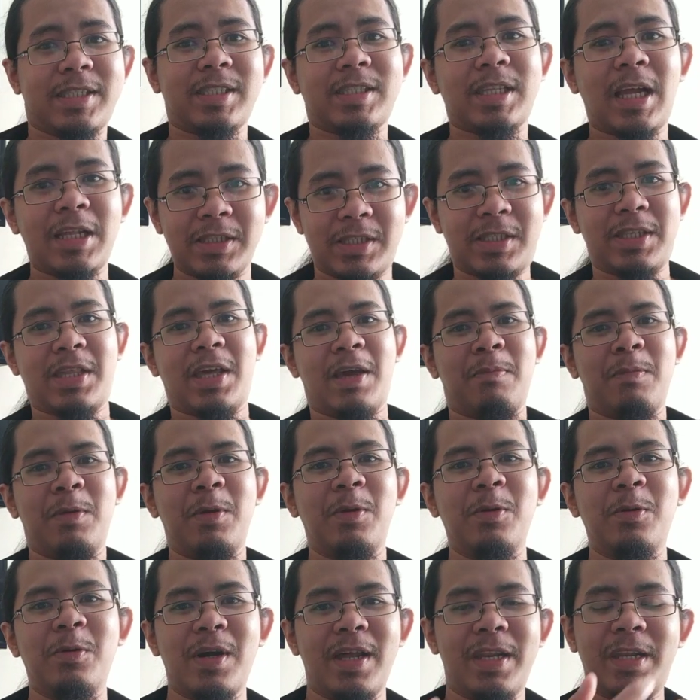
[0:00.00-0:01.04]
stuns them you
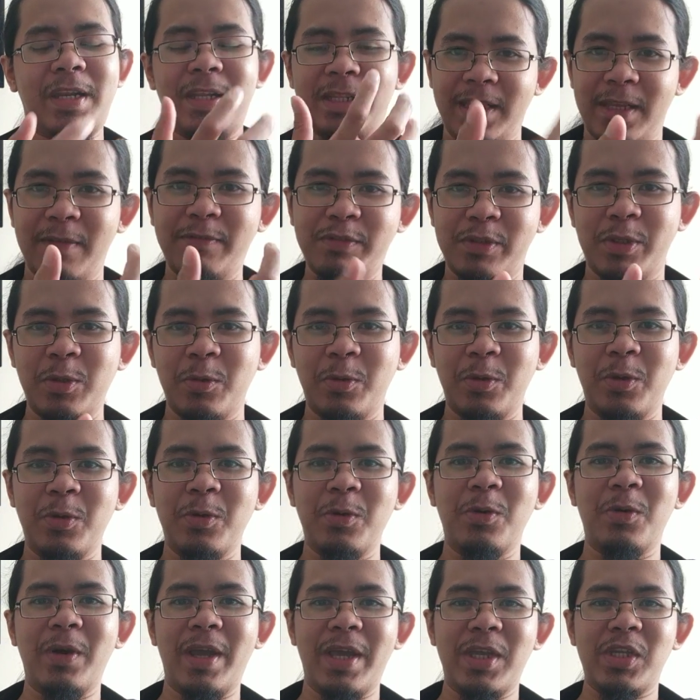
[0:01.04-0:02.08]
know and it gives you you
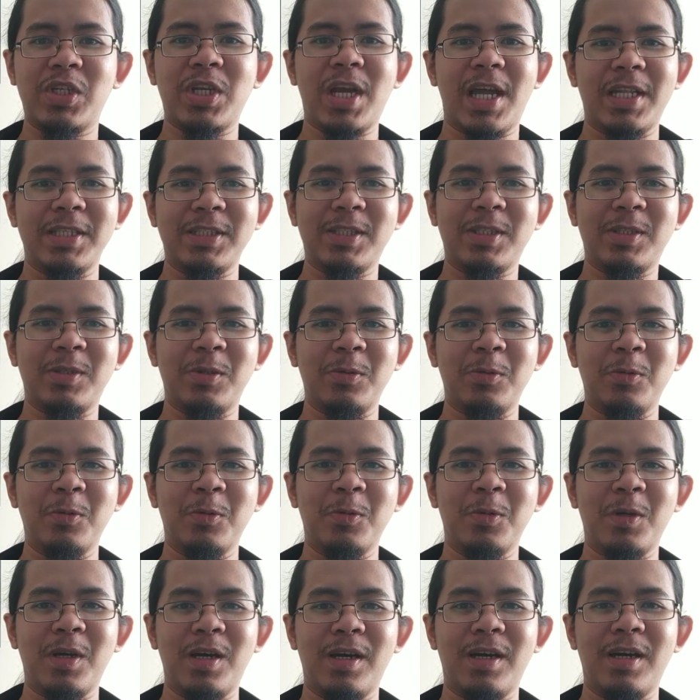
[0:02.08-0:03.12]
know a chance
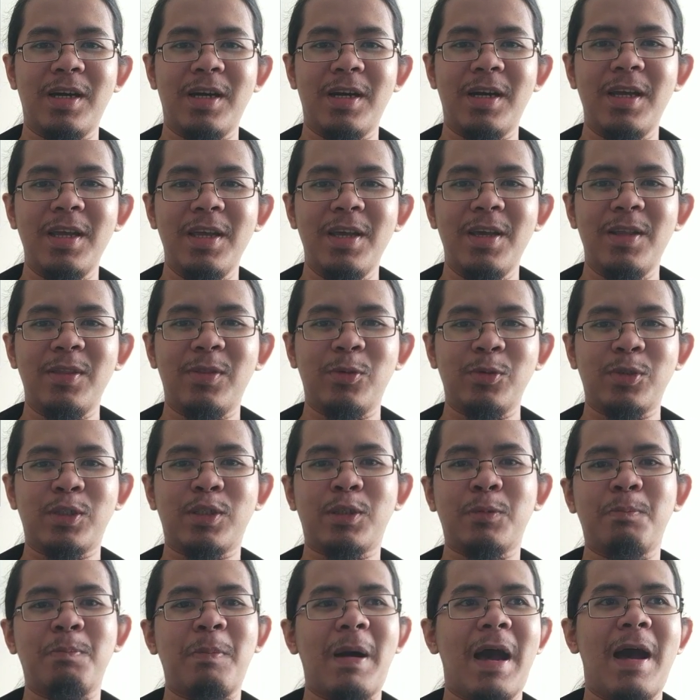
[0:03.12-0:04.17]
to uh to
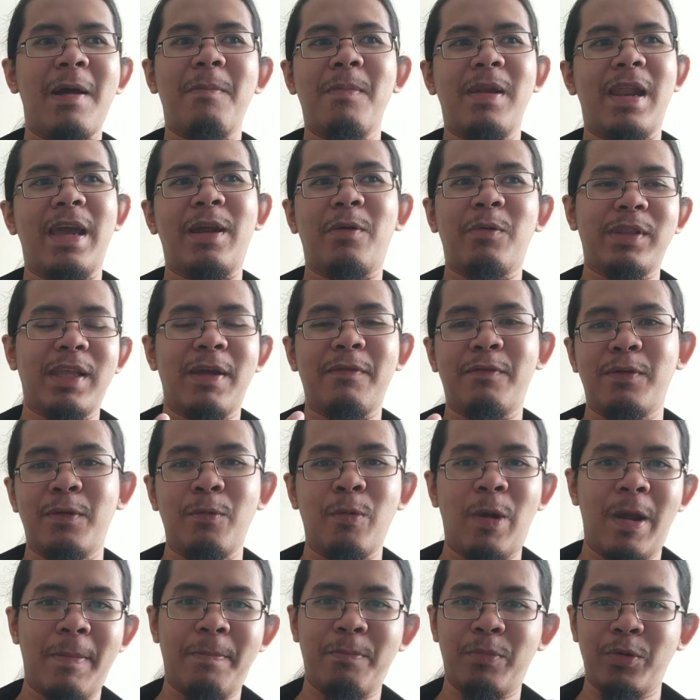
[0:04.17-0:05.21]
spam like whatever
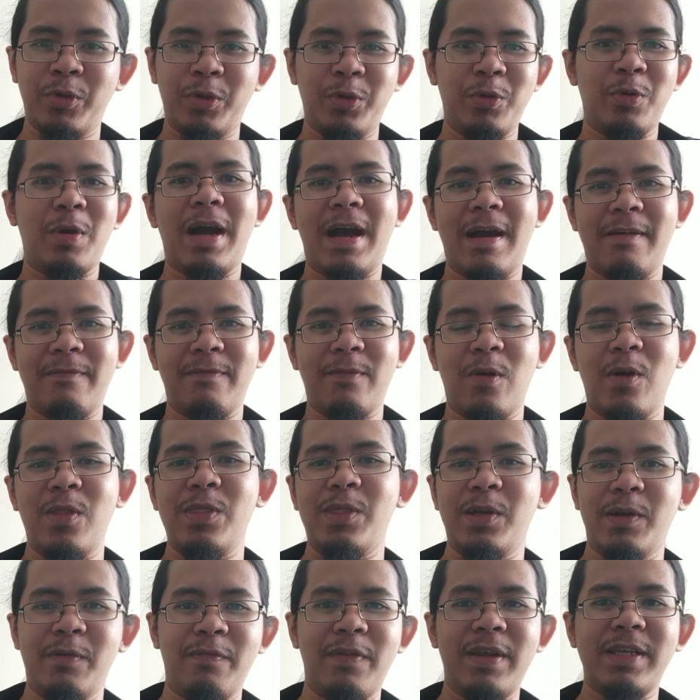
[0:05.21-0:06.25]
weapon you have on
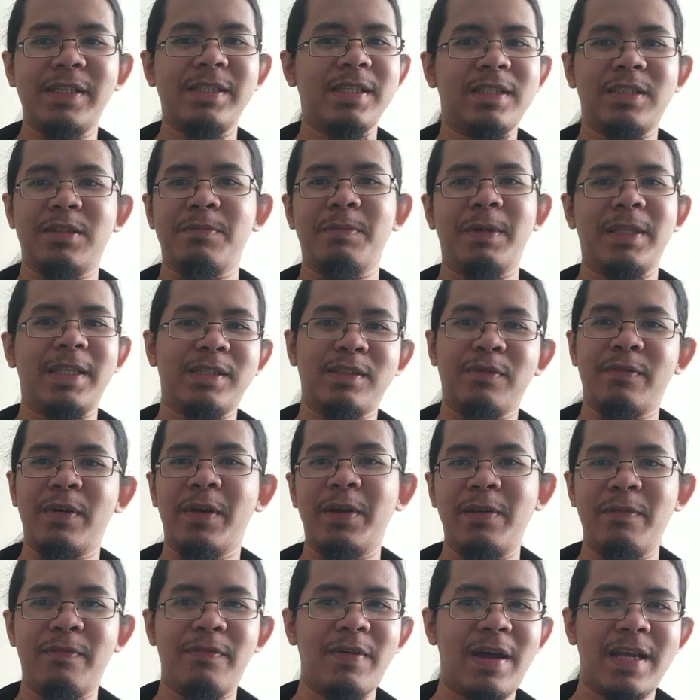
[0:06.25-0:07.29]
their faces but it's
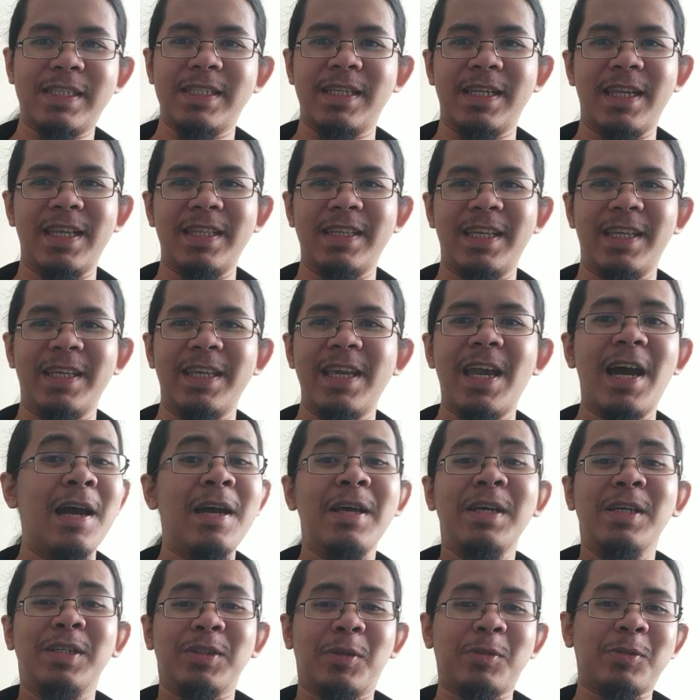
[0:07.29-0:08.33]
very fascinating yeah
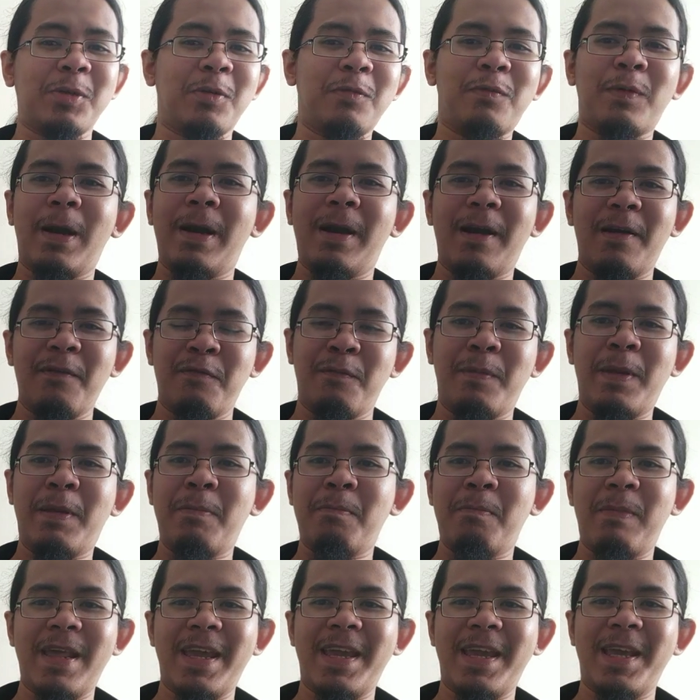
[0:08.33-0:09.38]
so so far i've
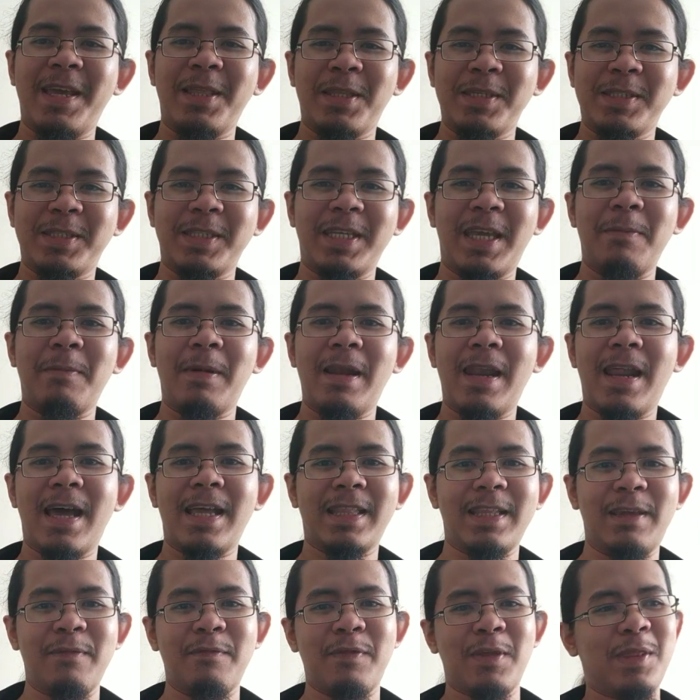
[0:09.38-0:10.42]
been playing this game a lot
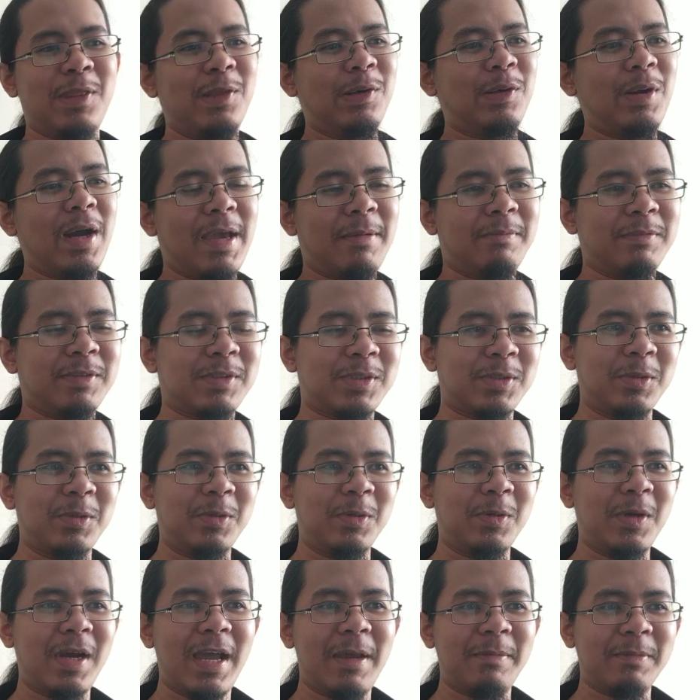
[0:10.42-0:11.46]
even though i'm
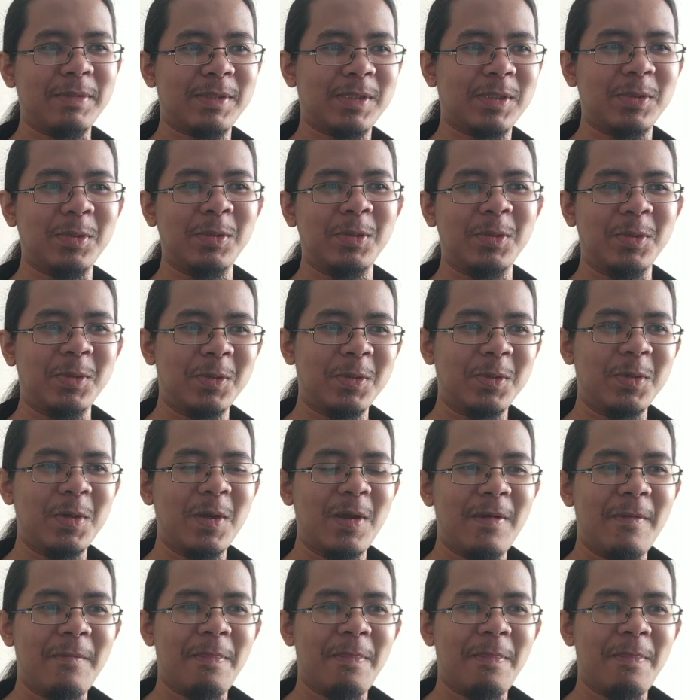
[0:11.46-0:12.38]
so i'm so